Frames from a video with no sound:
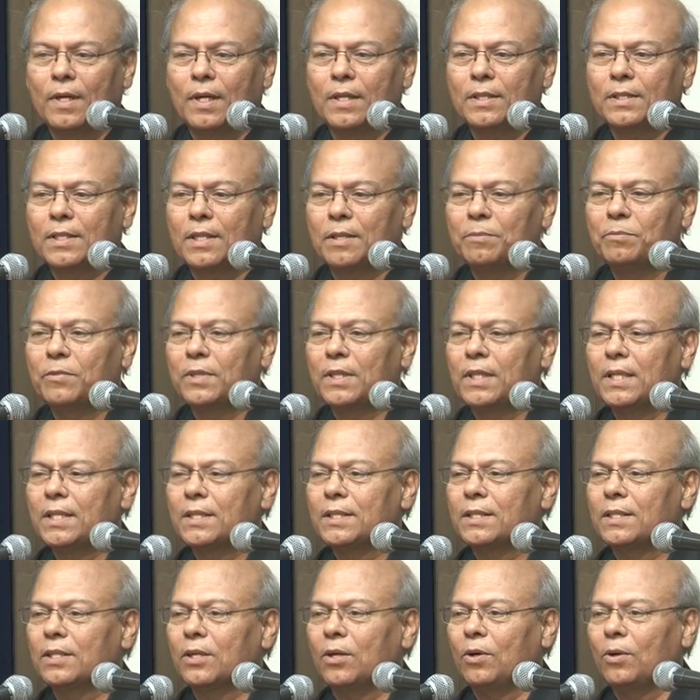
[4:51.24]
and somebody
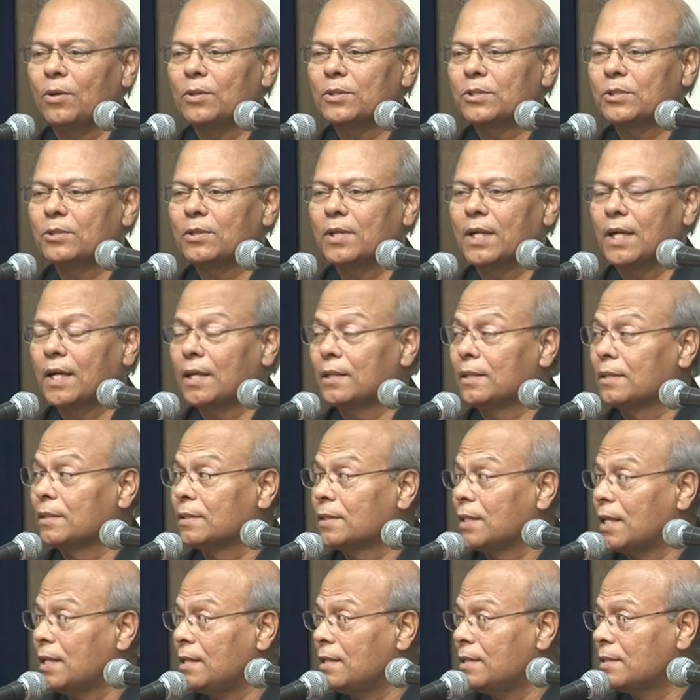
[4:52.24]
is also
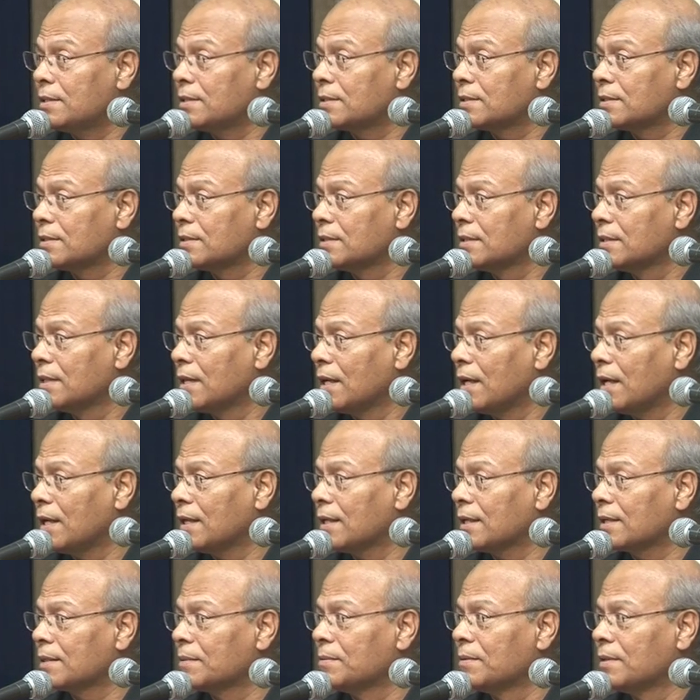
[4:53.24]
guiding. That is
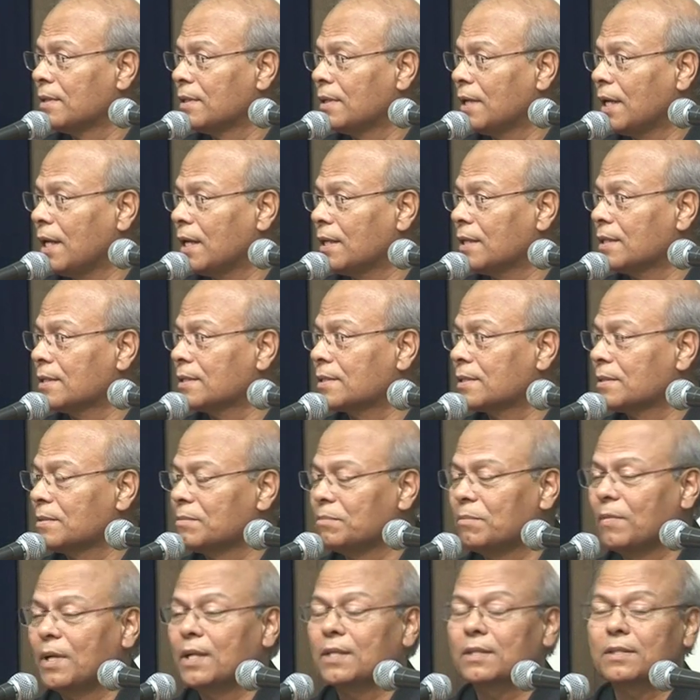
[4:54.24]
Alec, Alice
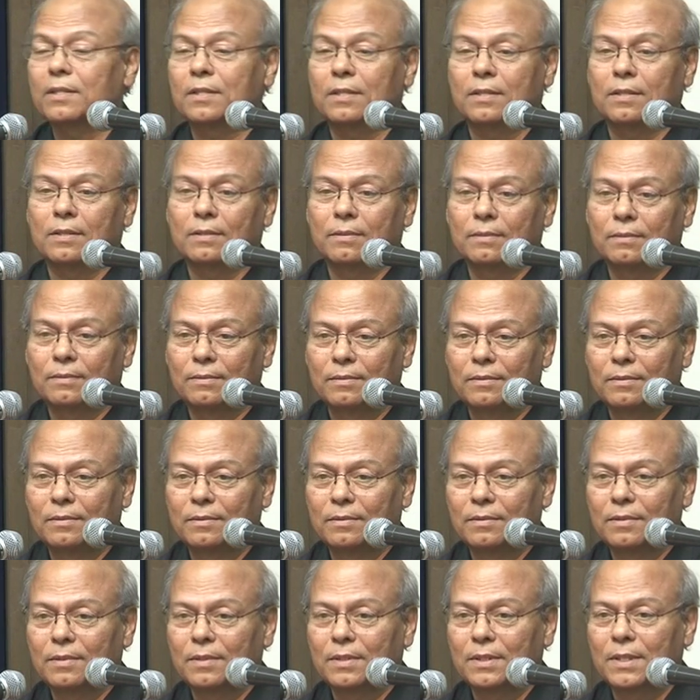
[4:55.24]
Mercer.
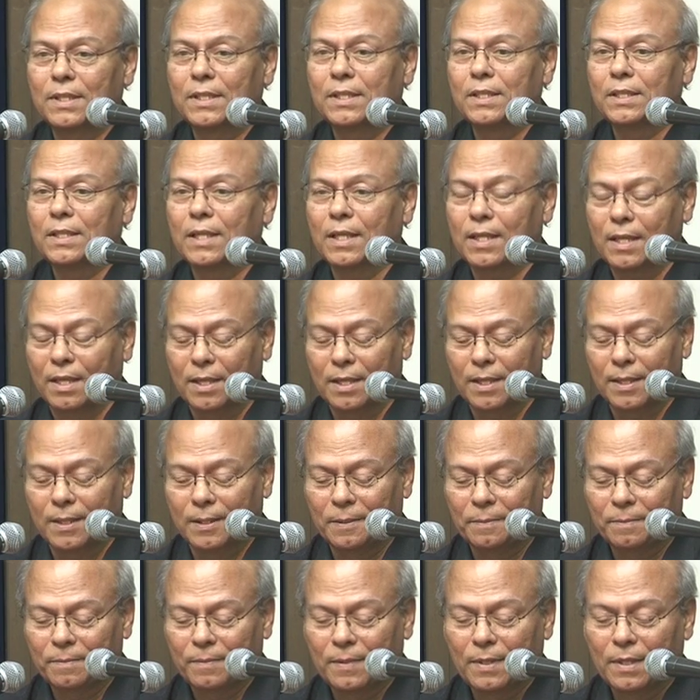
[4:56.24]
This is the guy,
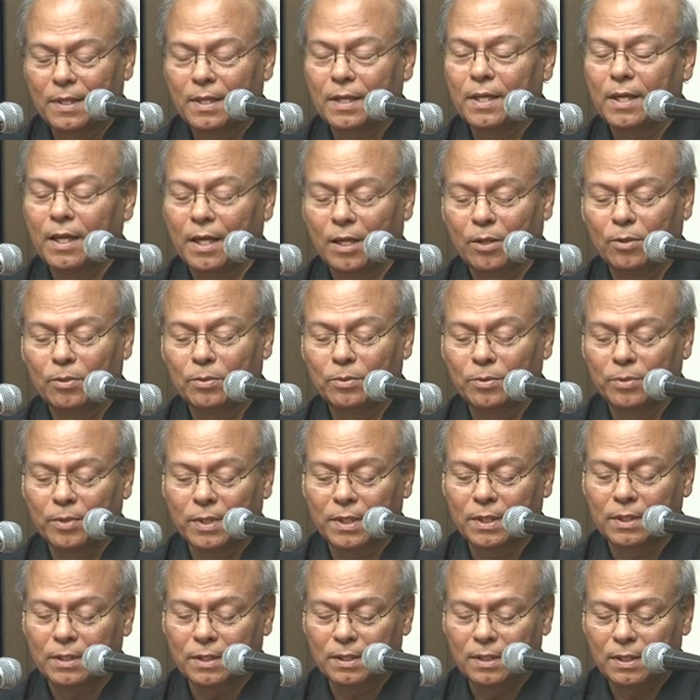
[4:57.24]
along
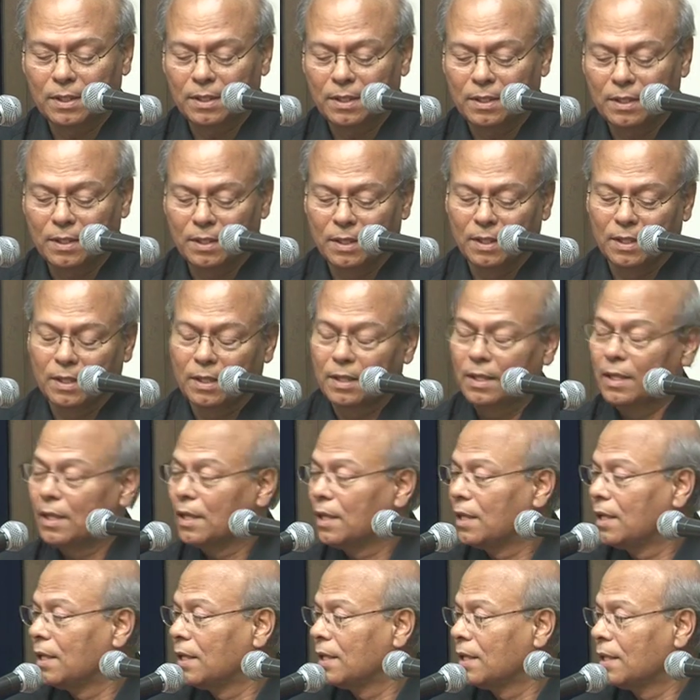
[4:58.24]
with,
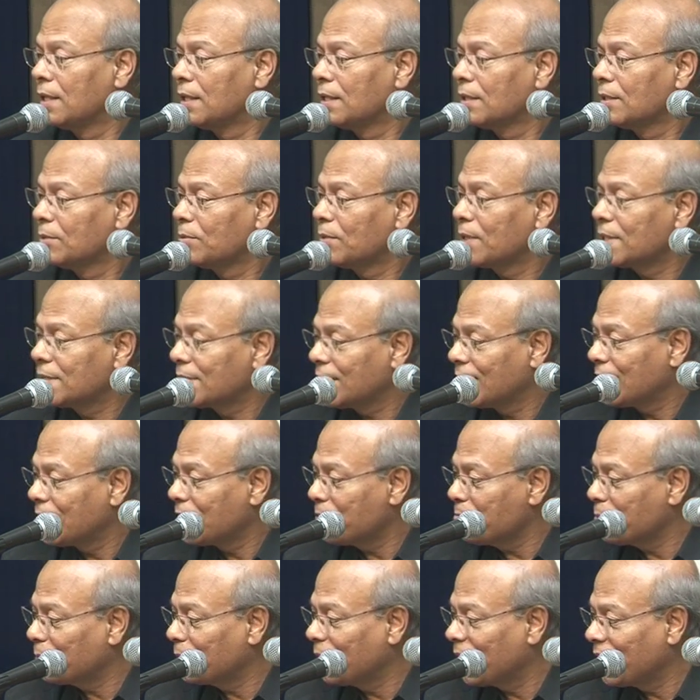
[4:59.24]
what is the
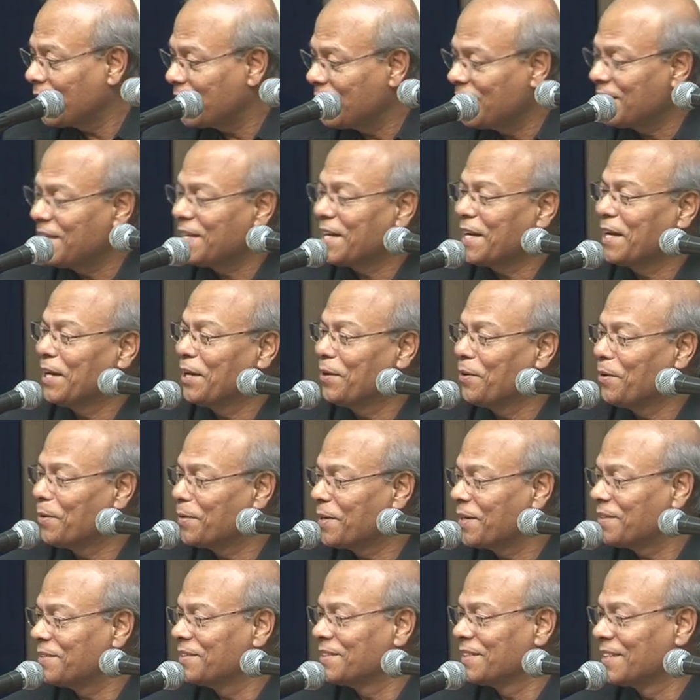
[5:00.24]
name of the lady?
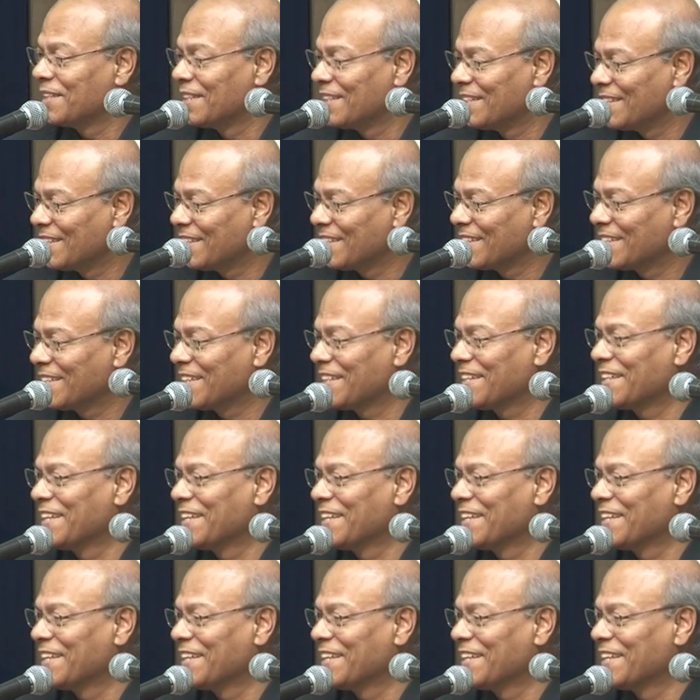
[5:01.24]
Elon, Dr.